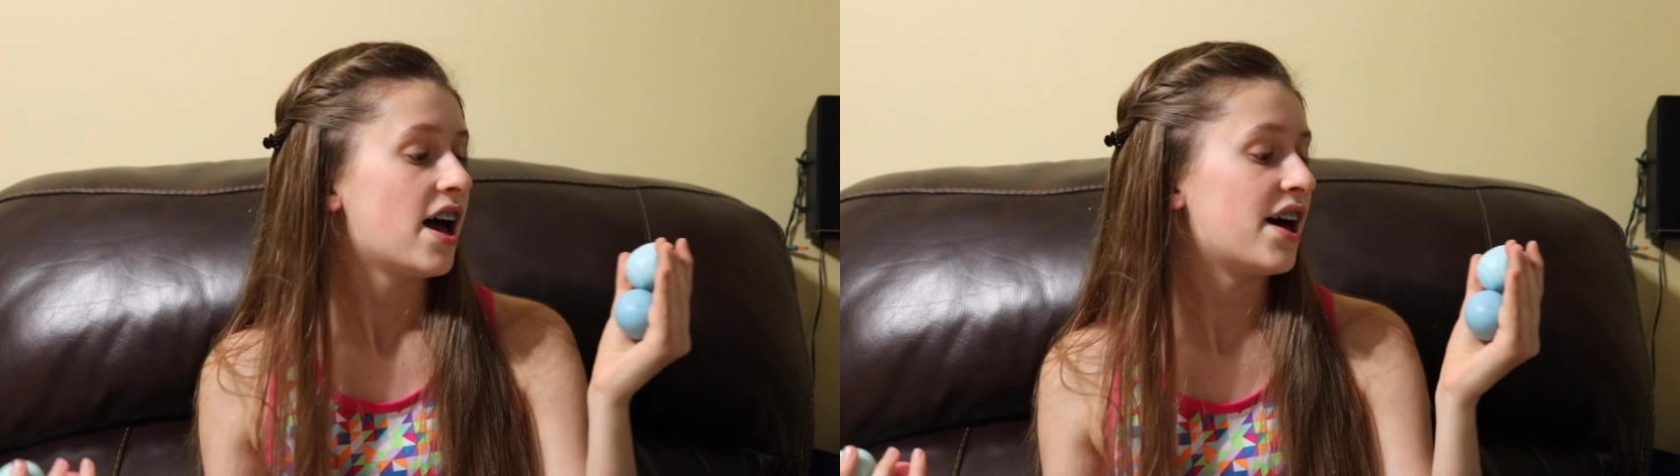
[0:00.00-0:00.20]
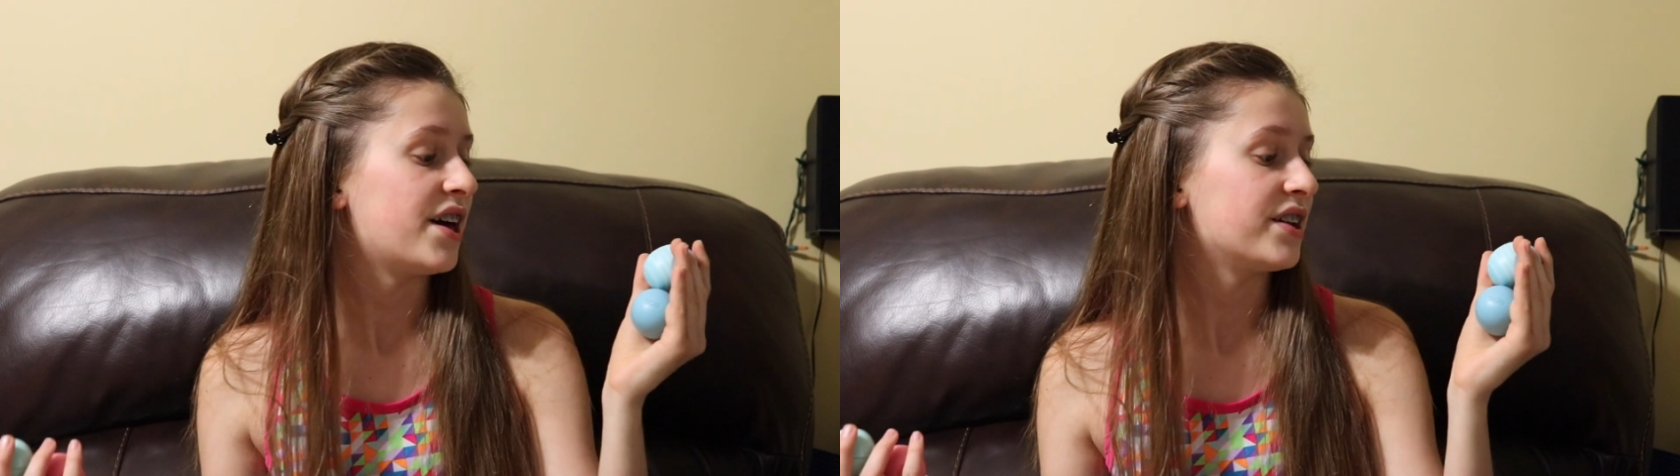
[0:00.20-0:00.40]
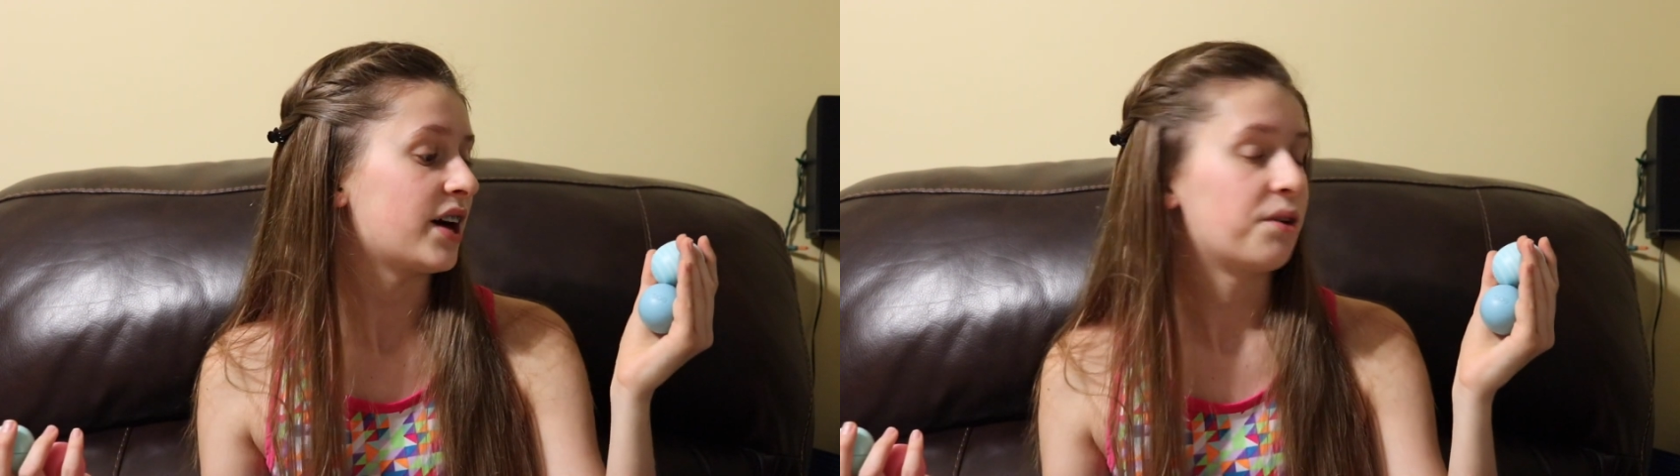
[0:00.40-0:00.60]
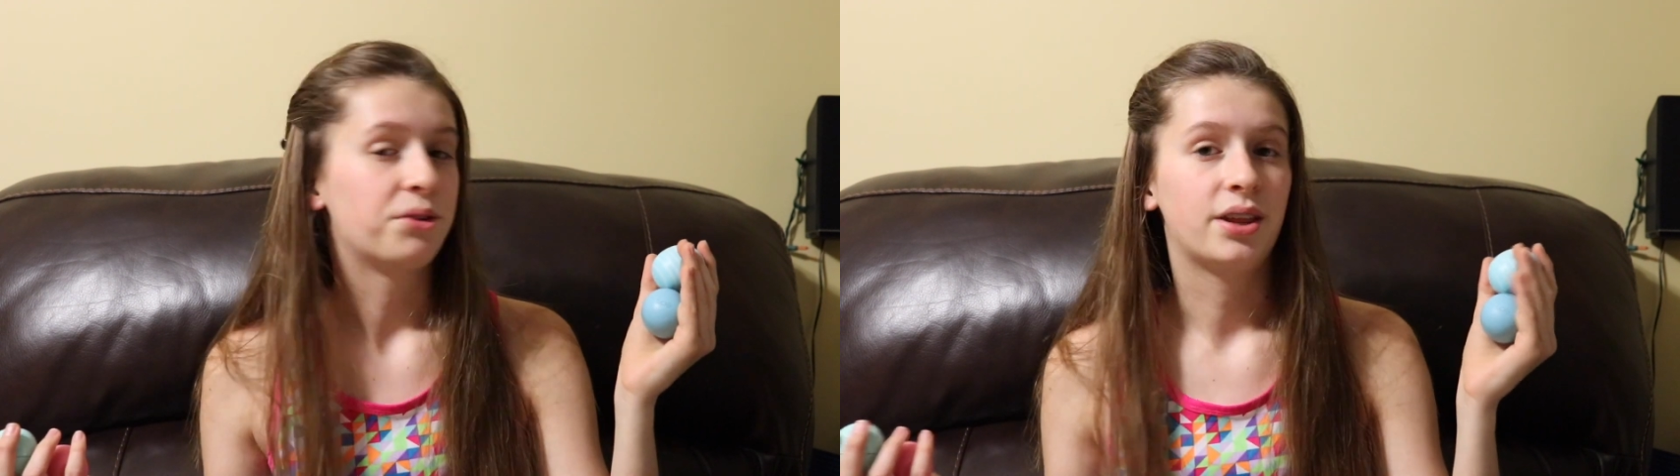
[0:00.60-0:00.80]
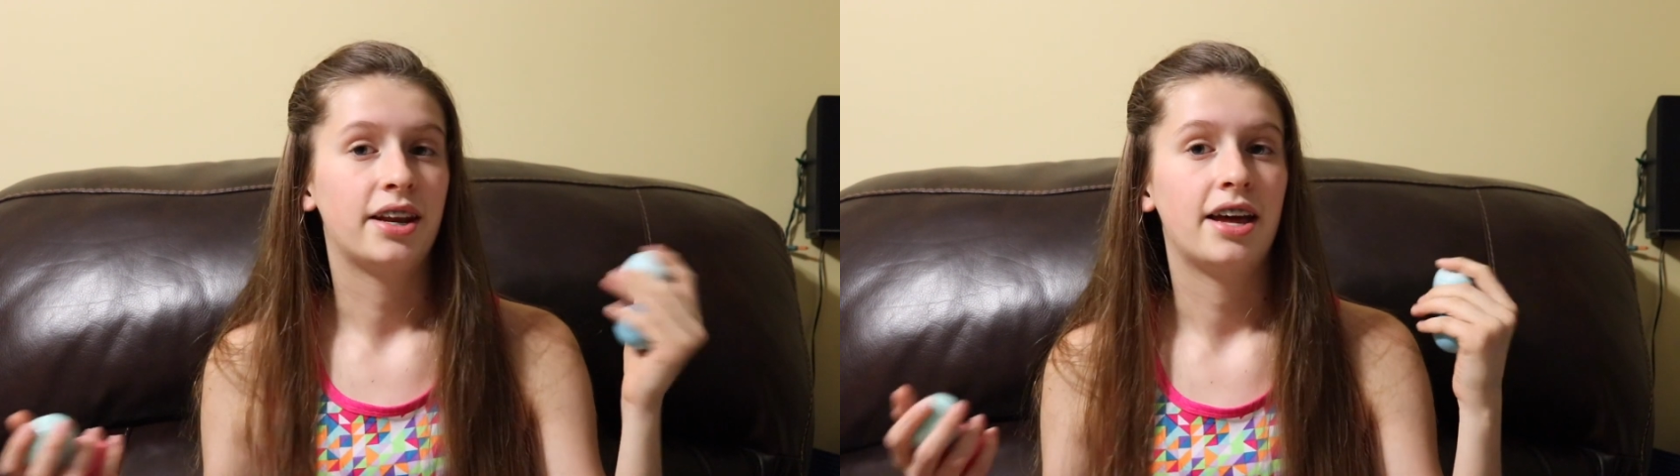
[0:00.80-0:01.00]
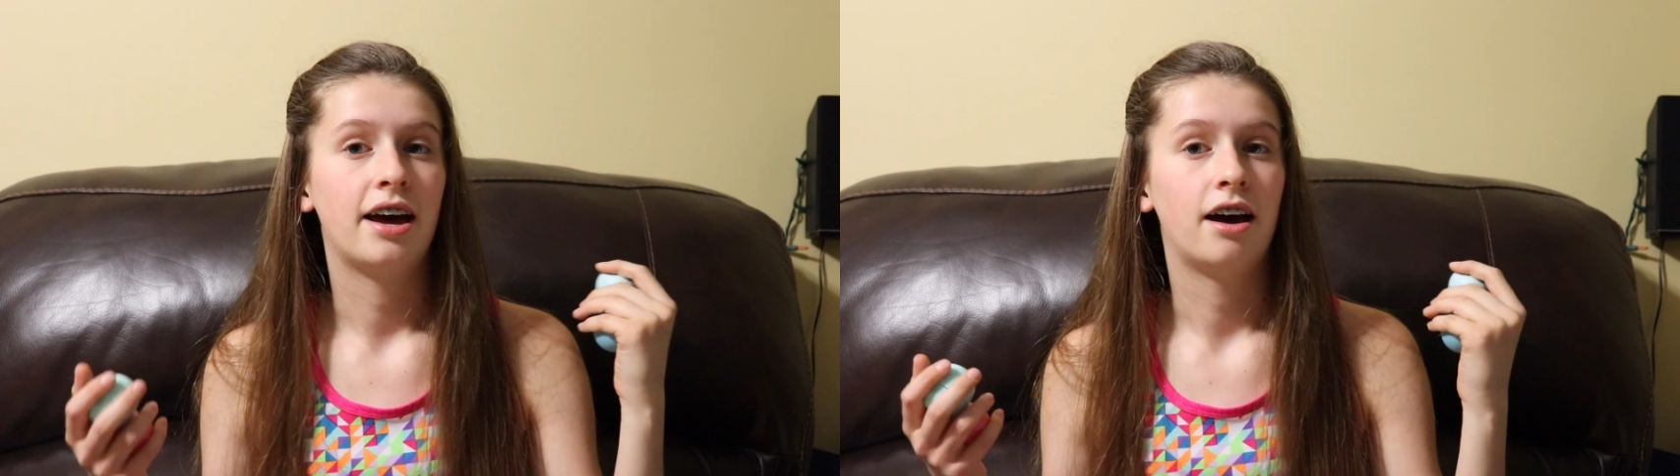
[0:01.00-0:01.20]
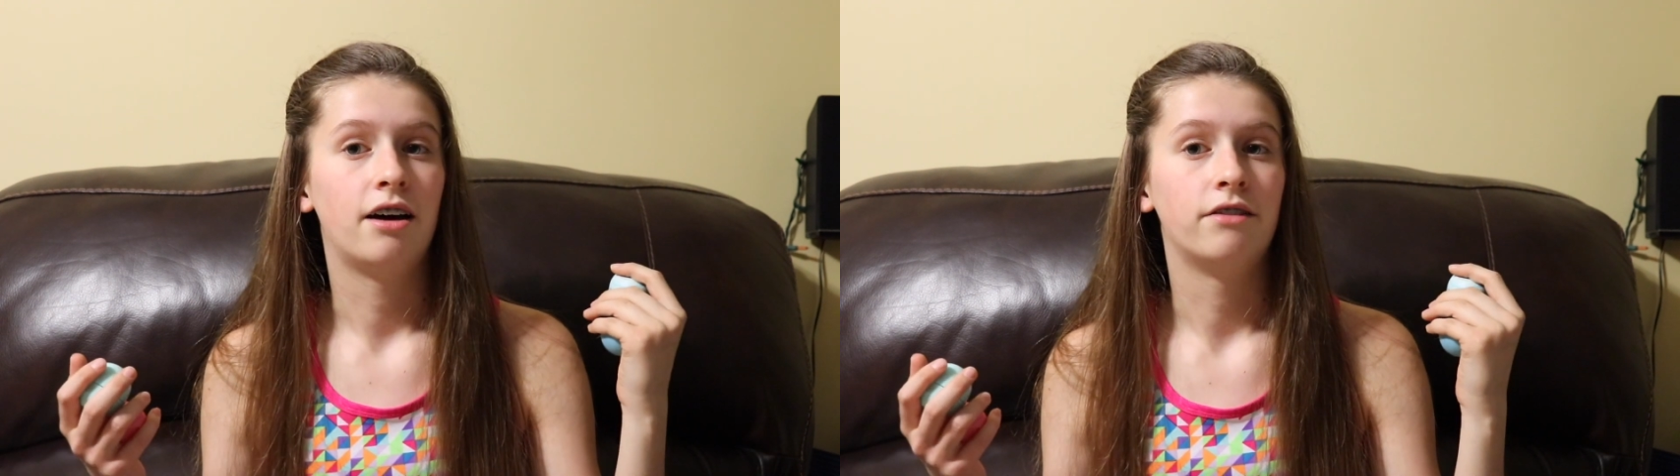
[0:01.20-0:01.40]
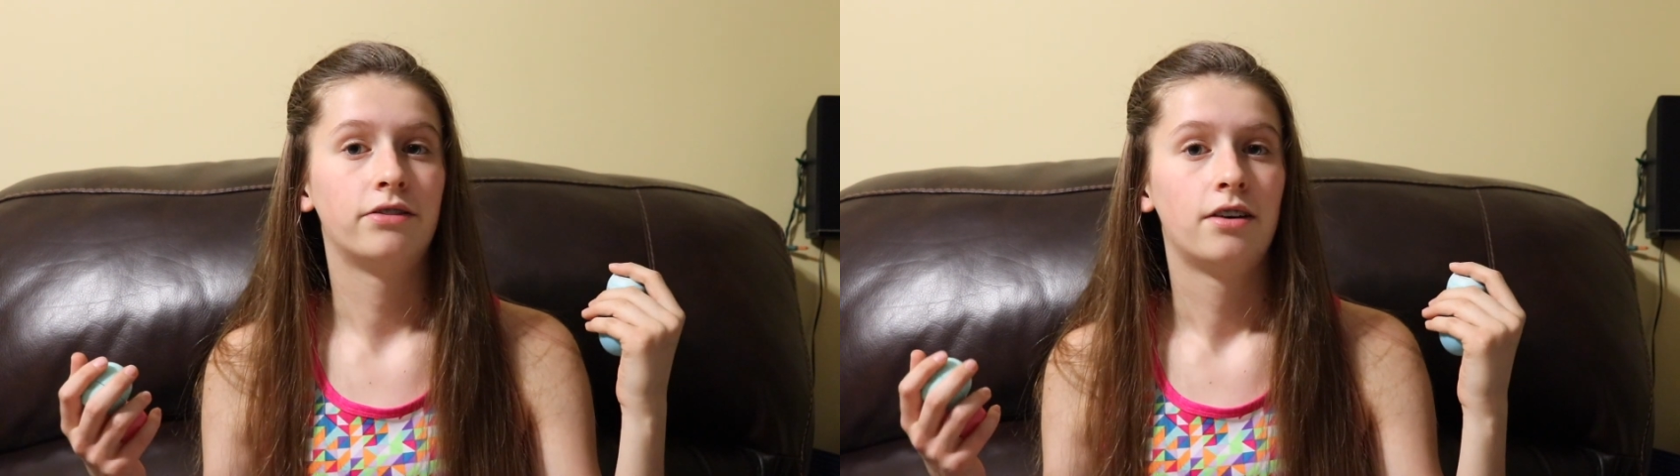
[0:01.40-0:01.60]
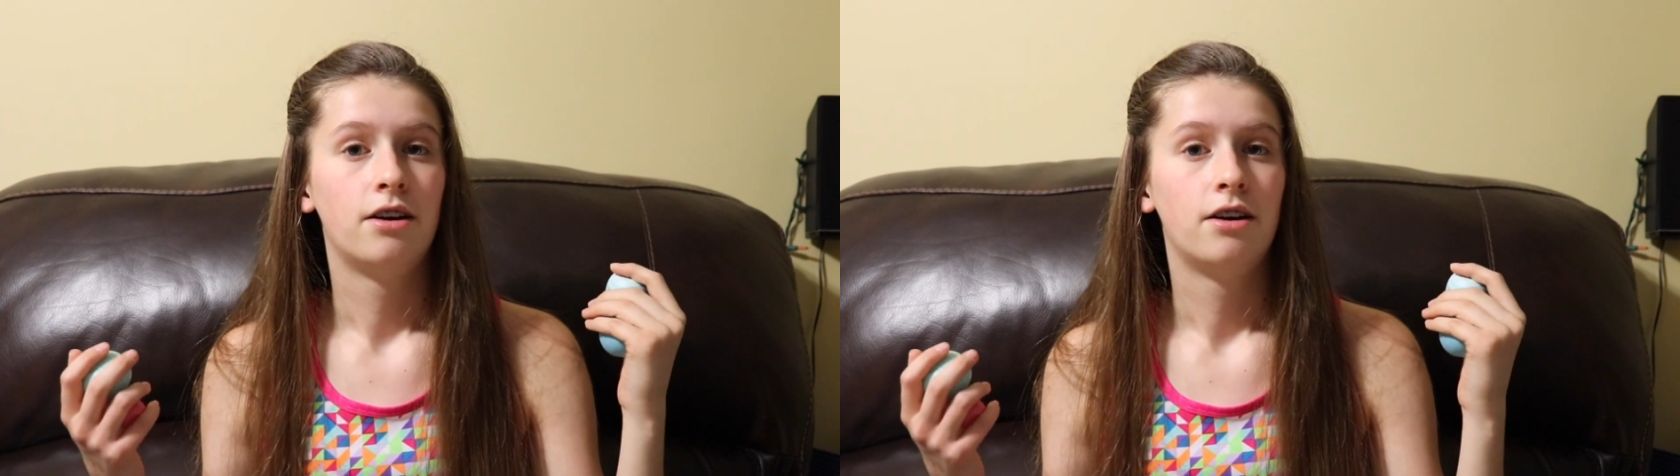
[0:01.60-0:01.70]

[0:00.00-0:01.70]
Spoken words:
and I will then have